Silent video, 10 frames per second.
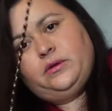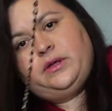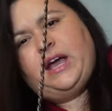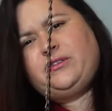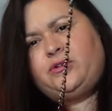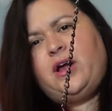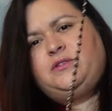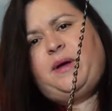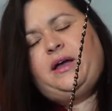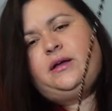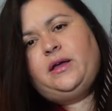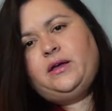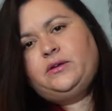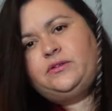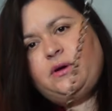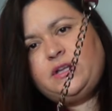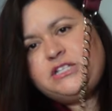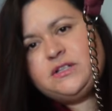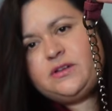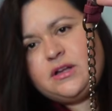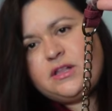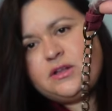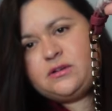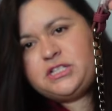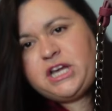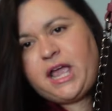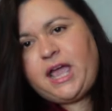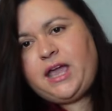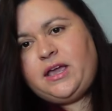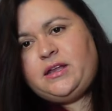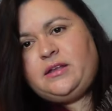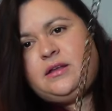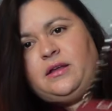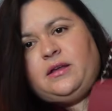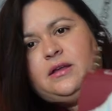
Yeah, it's a cross bag. So it's just on a little chain.